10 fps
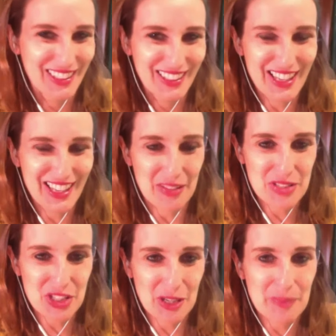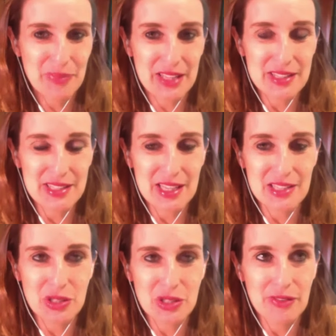yeah, so that's
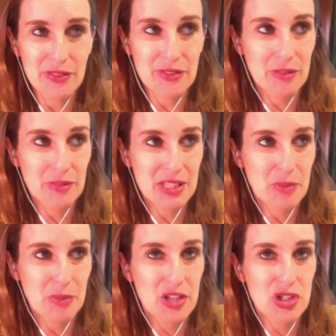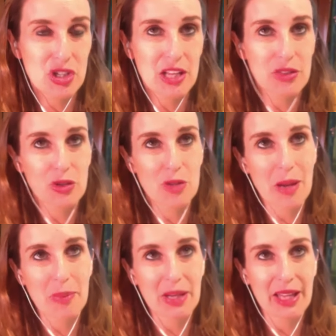that's sort of that's my journey through
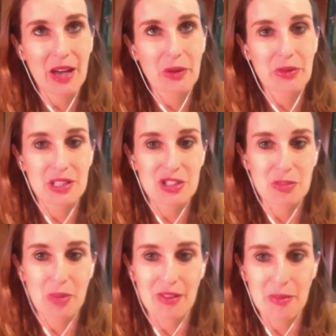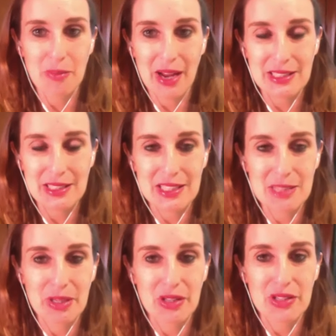public health and into private practice
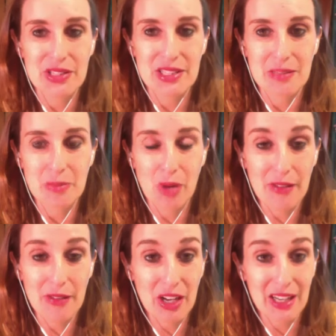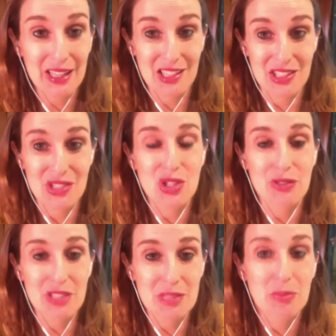because in private I can actually
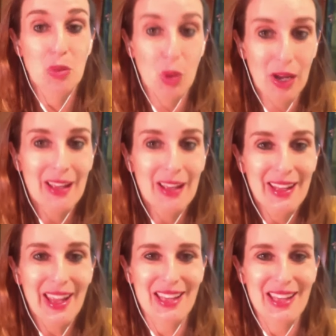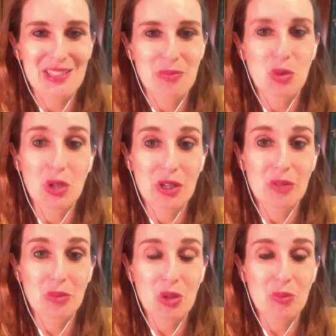service more and more
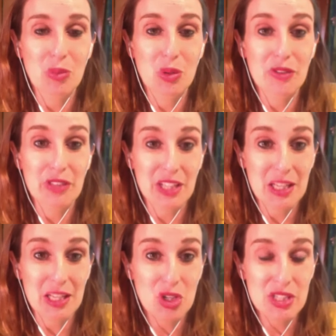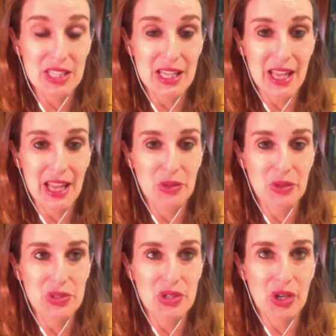more mm. more of the community and
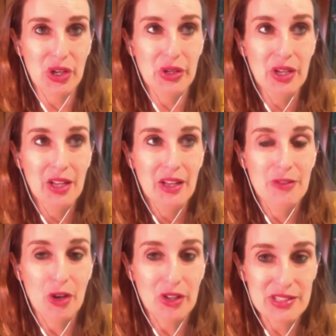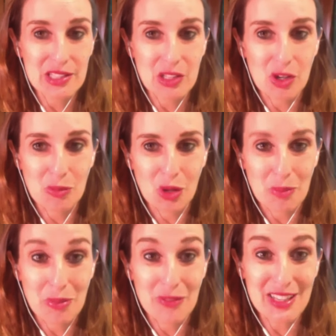also focus a lot more on
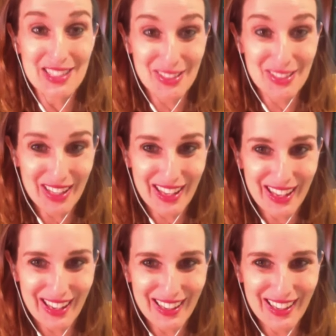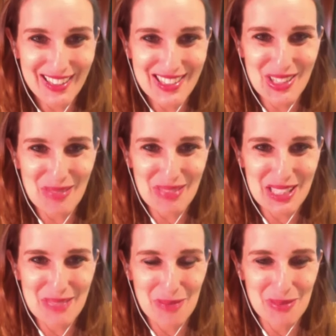preventative care and stop
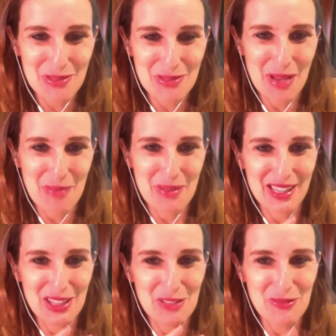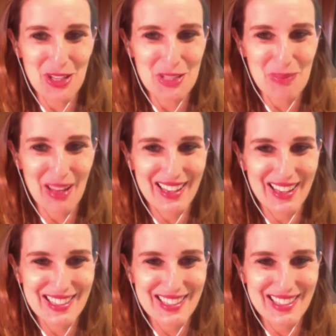these problems from happening in the first place.